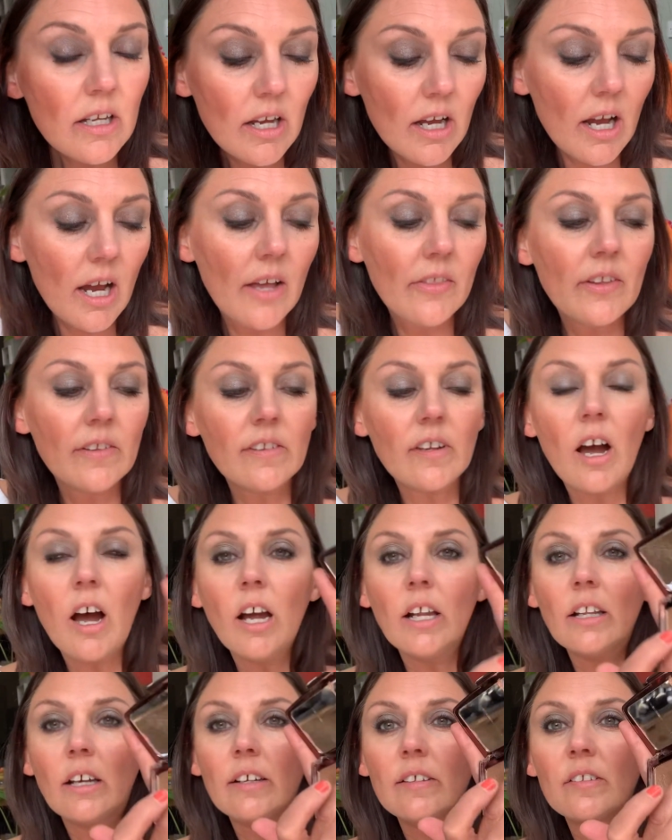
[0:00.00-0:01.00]
and there's a
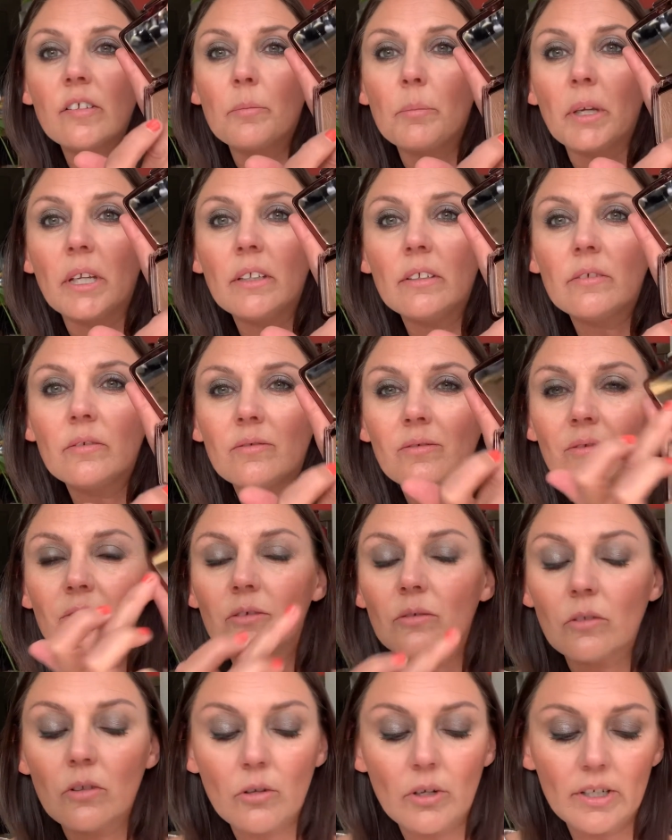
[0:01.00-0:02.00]
highlighter bit,
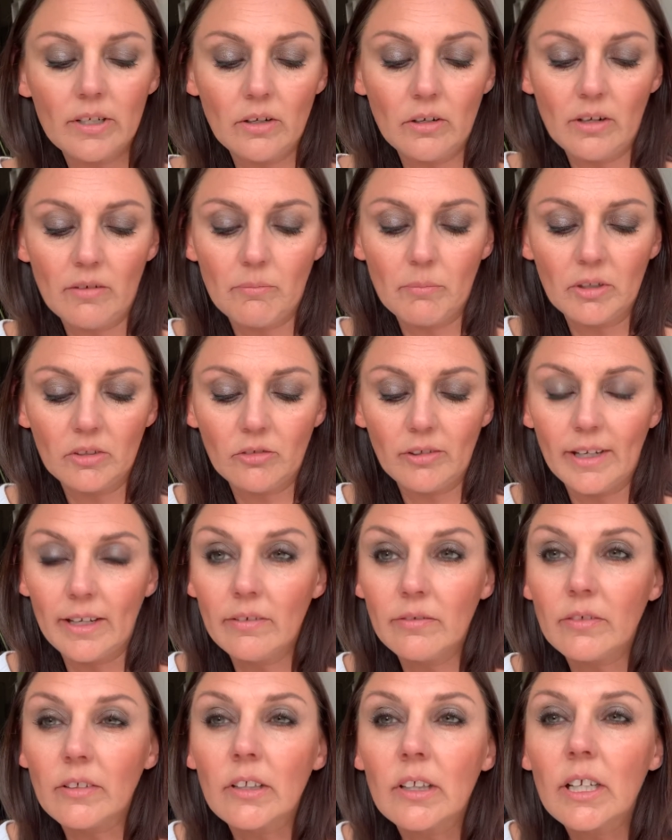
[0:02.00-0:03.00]
although I don't have much
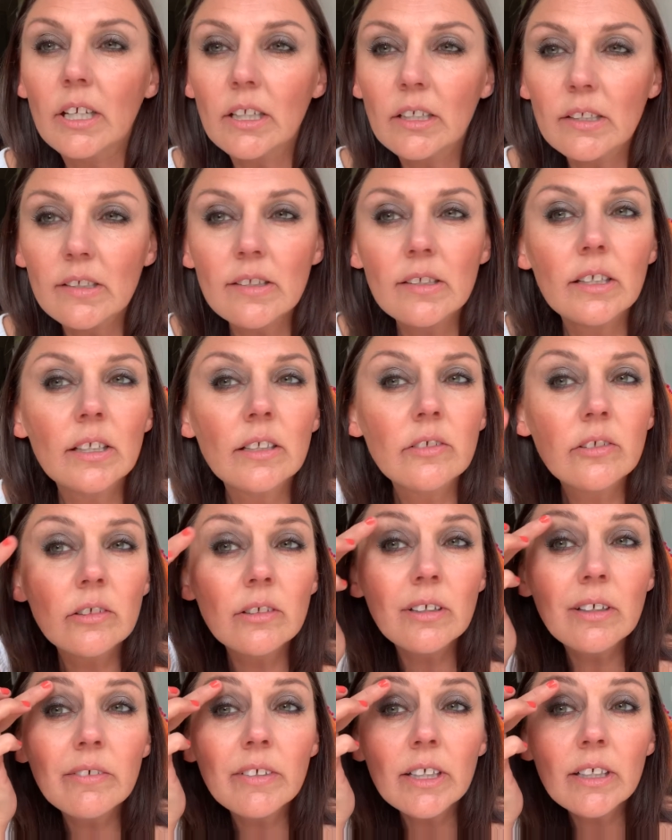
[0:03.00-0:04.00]
left of that because I do
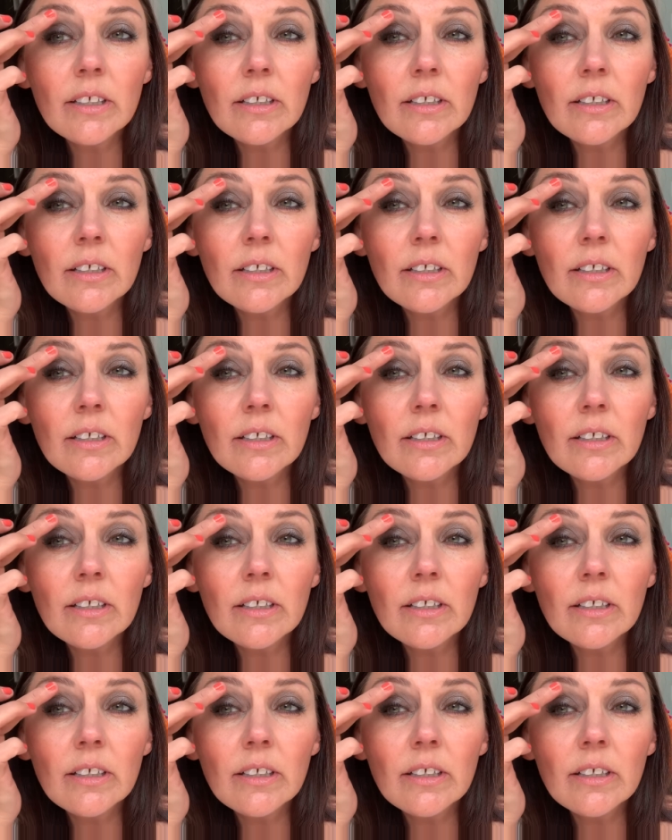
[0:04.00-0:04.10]
love it.